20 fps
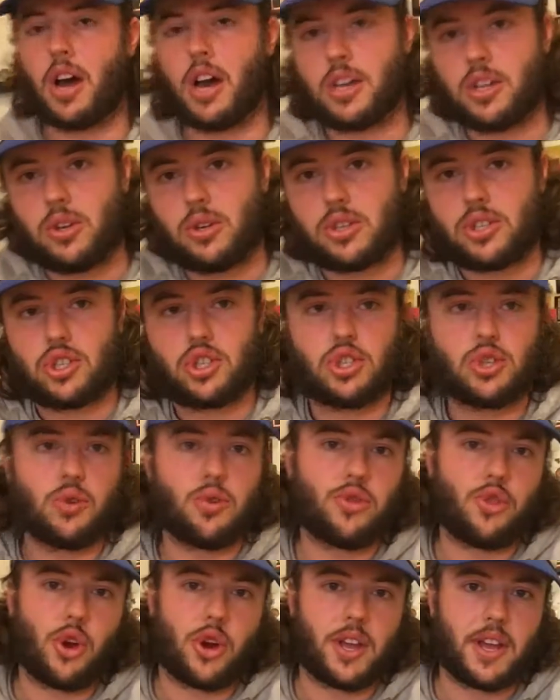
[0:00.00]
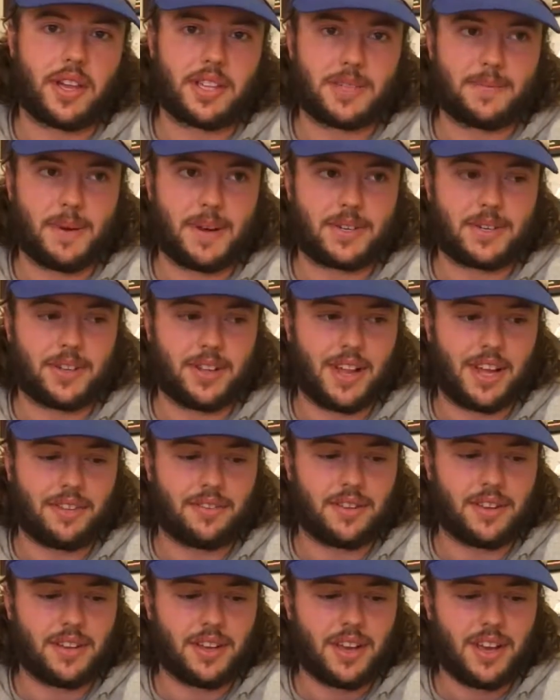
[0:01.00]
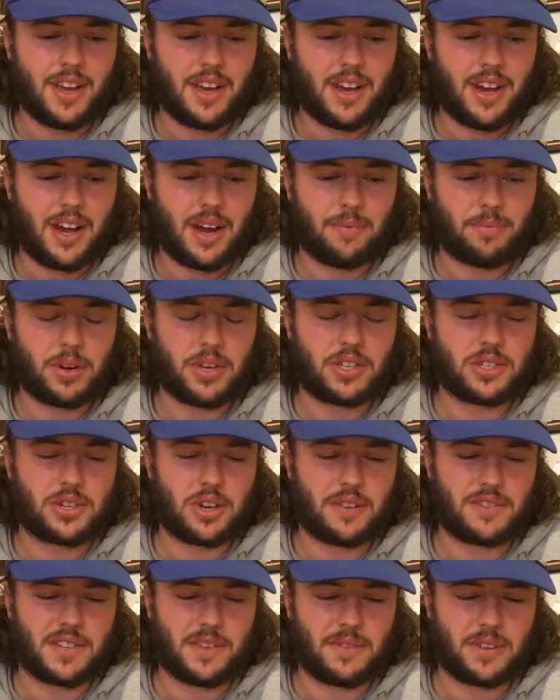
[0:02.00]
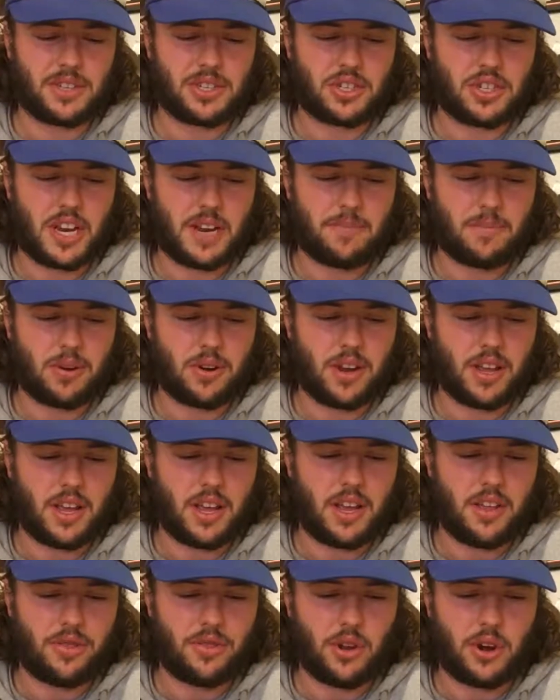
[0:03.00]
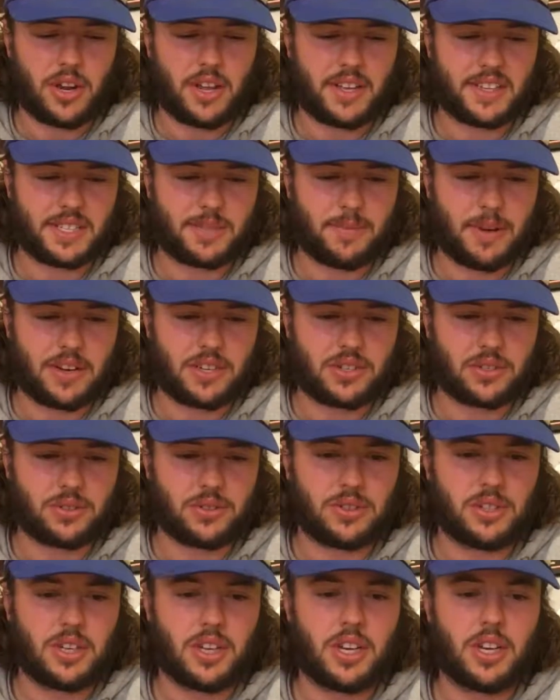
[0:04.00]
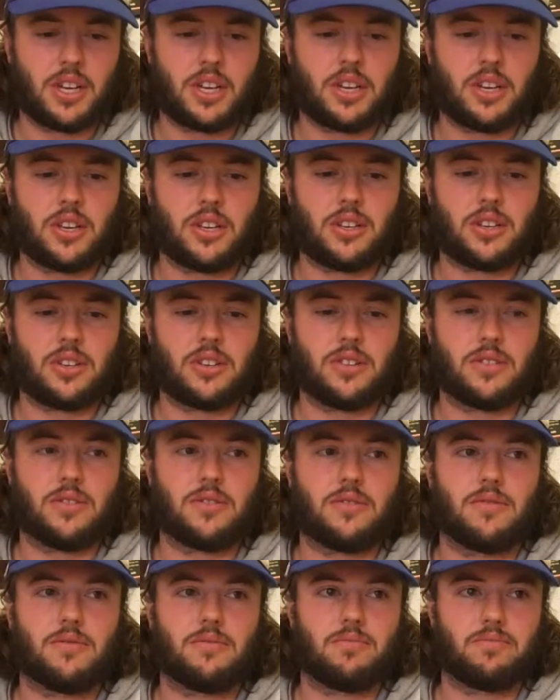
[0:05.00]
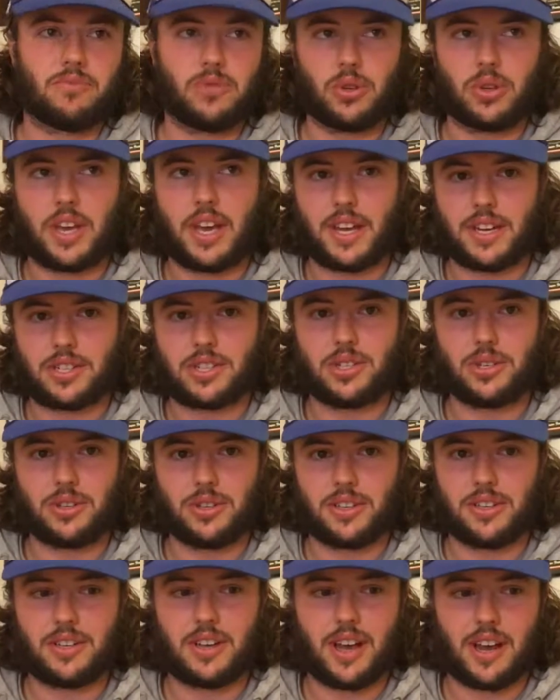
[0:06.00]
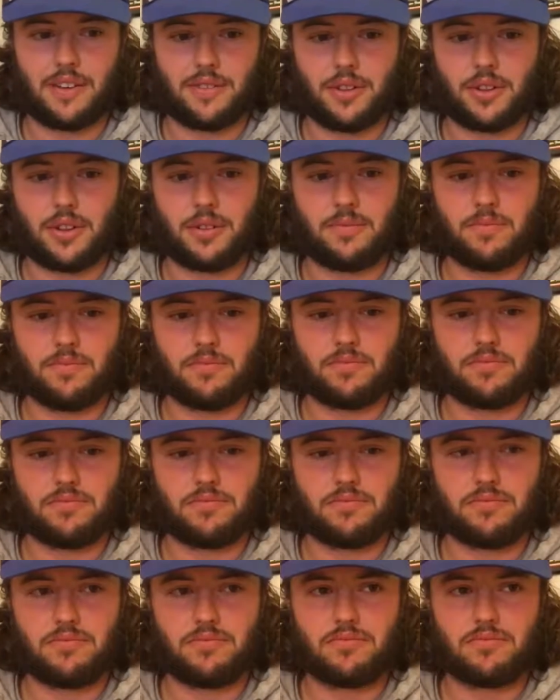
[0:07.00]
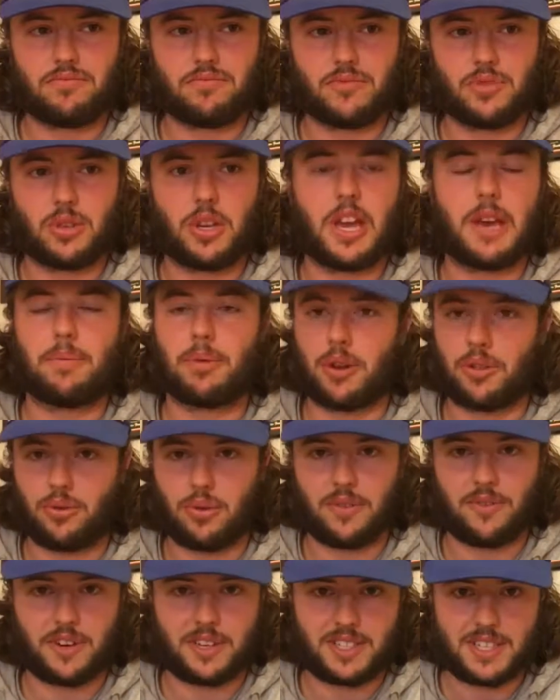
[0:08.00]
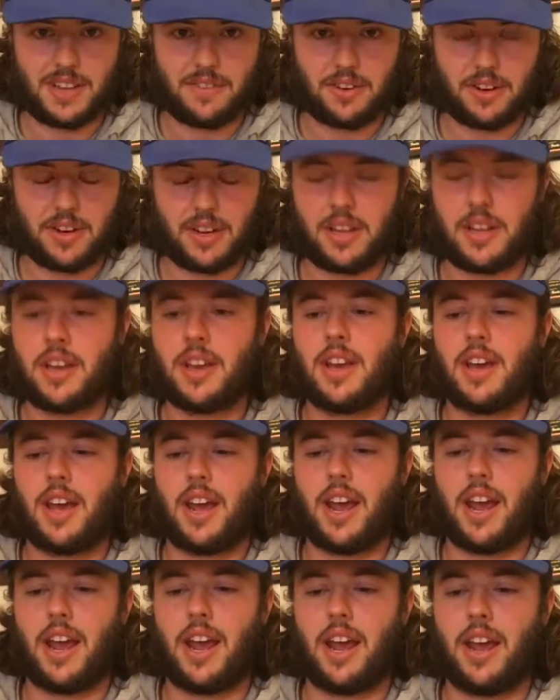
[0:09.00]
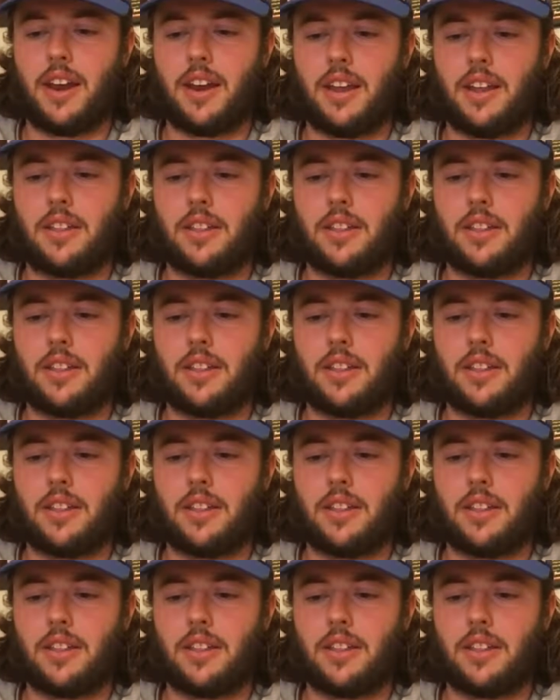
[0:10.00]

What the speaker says: you can shoot 38 Special out of it. I'm pretty sure if something's chambered in 38 Special, you can't shoot it out of you can't put a 357 in it. And